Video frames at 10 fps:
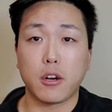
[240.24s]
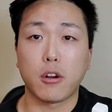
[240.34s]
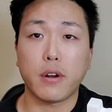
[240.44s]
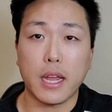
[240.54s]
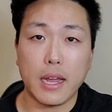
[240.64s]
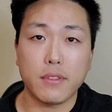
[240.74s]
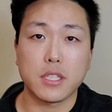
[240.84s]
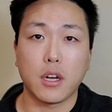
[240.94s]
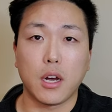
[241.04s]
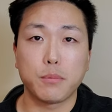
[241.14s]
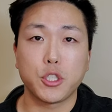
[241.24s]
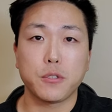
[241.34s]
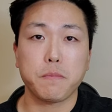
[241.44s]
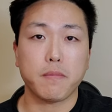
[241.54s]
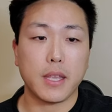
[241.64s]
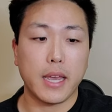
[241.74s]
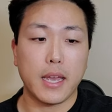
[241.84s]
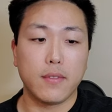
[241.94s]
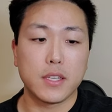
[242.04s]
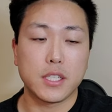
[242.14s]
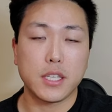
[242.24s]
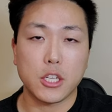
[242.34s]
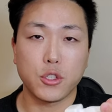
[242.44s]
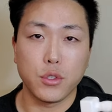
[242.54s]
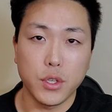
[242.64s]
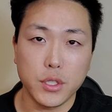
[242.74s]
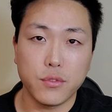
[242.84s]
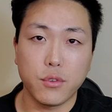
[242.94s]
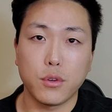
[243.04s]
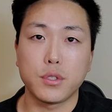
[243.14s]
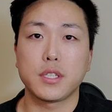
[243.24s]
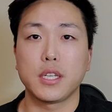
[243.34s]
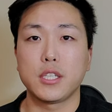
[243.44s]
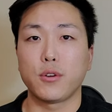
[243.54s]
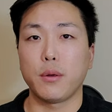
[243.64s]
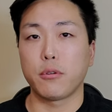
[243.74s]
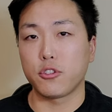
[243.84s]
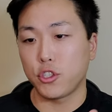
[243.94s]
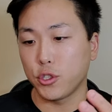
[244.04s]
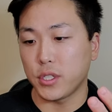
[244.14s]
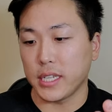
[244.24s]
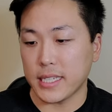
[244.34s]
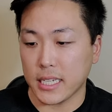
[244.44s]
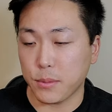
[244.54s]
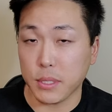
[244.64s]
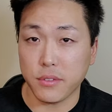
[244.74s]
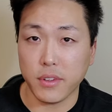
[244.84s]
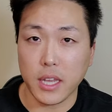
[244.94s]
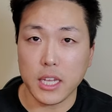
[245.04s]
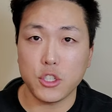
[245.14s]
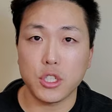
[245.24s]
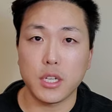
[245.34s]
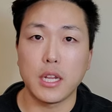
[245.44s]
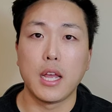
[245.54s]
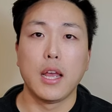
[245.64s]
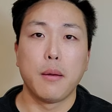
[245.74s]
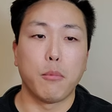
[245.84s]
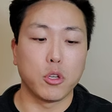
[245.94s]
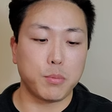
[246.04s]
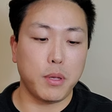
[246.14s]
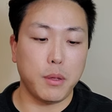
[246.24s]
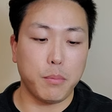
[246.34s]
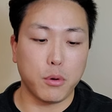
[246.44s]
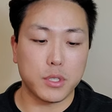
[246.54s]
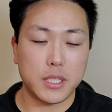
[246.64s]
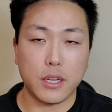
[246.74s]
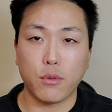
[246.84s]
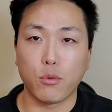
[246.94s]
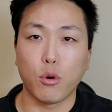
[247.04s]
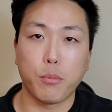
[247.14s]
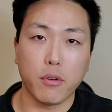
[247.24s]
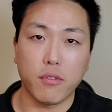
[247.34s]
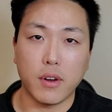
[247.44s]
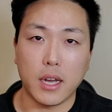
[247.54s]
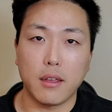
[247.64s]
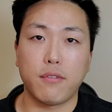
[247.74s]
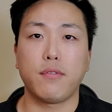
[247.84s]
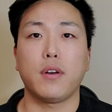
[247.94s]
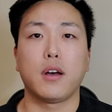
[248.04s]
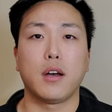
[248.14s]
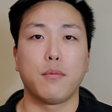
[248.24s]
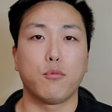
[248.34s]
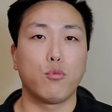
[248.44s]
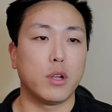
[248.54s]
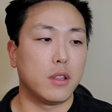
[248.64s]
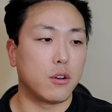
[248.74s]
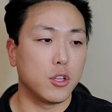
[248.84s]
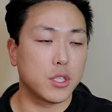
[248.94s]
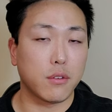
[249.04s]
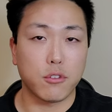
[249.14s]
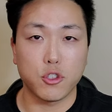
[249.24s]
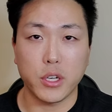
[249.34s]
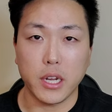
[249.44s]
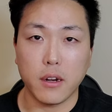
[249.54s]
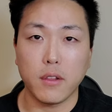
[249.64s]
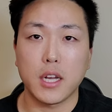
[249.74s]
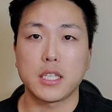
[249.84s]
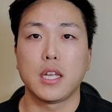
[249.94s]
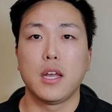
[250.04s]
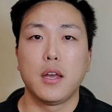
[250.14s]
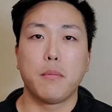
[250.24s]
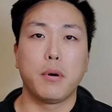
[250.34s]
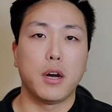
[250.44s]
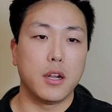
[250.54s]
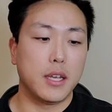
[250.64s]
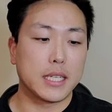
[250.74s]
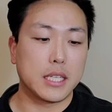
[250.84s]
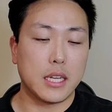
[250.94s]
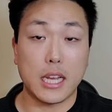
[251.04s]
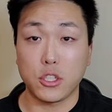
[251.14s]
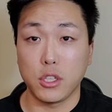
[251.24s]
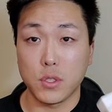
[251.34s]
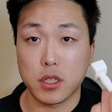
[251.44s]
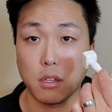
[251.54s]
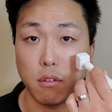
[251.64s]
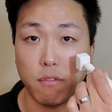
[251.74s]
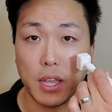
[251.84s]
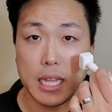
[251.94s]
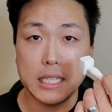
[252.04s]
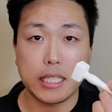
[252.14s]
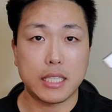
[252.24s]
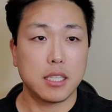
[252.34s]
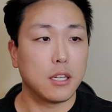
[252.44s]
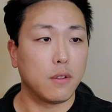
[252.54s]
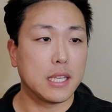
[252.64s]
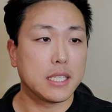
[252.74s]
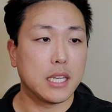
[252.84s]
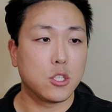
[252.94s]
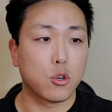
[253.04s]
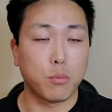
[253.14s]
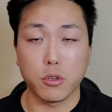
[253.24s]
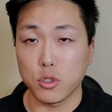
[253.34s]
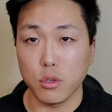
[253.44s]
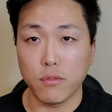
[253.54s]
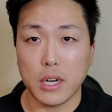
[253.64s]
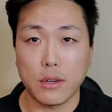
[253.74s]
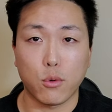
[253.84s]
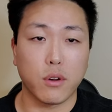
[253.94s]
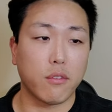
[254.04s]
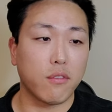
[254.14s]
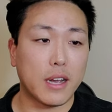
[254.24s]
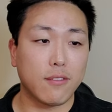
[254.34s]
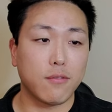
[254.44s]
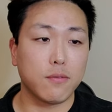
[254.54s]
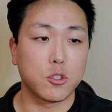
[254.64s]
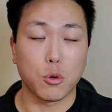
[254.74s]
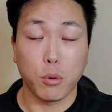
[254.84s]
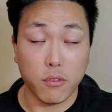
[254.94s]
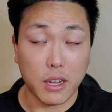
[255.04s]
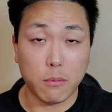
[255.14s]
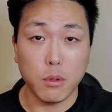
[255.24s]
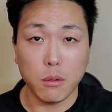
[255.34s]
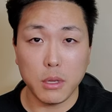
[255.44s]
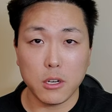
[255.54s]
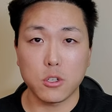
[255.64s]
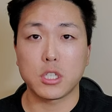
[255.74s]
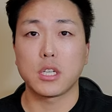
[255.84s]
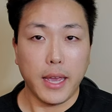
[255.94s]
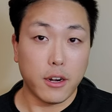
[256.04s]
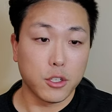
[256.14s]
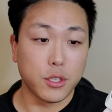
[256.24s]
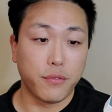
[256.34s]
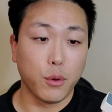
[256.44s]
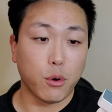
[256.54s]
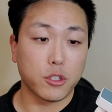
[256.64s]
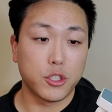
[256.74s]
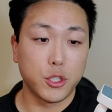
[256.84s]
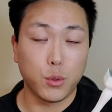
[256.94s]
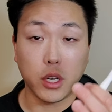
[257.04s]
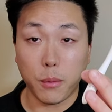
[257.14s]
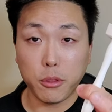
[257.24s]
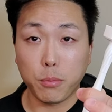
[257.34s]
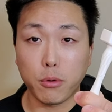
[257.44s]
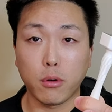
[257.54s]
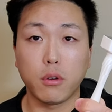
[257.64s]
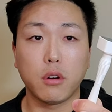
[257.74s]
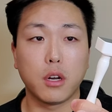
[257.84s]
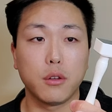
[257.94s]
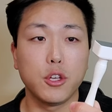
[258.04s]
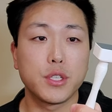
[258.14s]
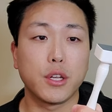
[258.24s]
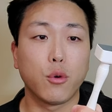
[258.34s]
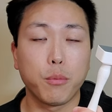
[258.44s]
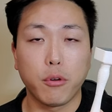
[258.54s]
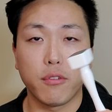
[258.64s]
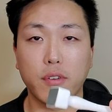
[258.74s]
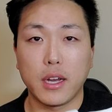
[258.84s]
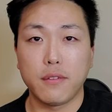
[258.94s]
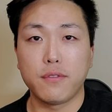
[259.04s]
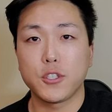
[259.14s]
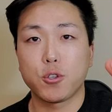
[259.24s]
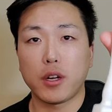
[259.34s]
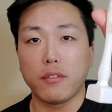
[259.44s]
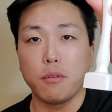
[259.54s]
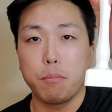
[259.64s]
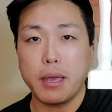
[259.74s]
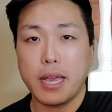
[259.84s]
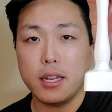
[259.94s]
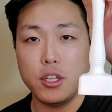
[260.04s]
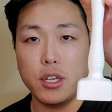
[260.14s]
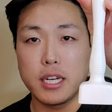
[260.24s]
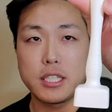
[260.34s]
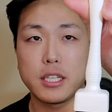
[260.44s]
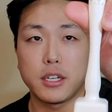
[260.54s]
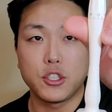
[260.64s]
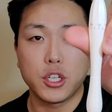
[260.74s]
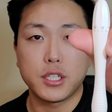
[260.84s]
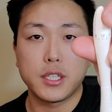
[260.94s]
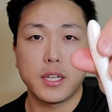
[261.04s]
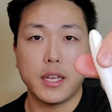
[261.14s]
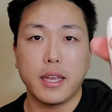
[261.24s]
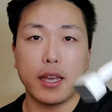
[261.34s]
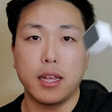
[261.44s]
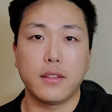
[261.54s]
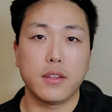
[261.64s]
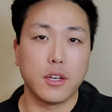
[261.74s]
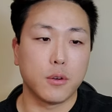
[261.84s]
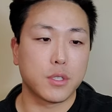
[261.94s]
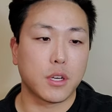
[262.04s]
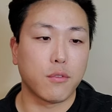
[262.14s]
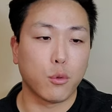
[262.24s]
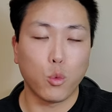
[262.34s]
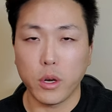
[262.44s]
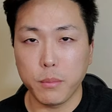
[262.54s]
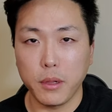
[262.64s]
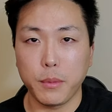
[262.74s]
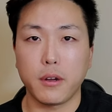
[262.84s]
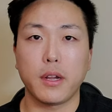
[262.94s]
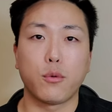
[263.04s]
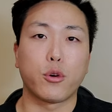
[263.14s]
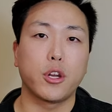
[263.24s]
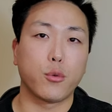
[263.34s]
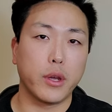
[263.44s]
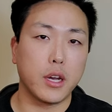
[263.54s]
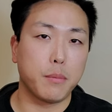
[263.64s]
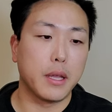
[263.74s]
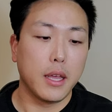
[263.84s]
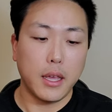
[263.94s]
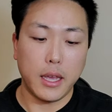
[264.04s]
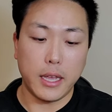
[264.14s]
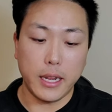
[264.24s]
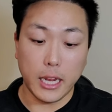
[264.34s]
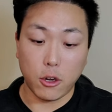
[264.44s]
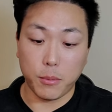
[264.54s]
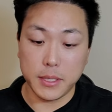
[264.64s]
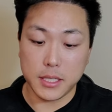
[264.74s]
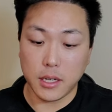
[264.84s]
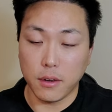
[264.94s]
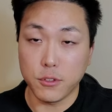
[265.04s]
are going to have this option, and this is actually useful since you're able to choose the exact specification. Most people stick with 1.5 when they're using it for treating hair loss. But you guys can actually use this on the face, you know, let's say 0.25 or even 0.5 millimeters. And also, if you weren't too comfortable using 1.5 straight off the bat, you guys can adjust it and, you know, start with 1 millimeter and work your way up in increments of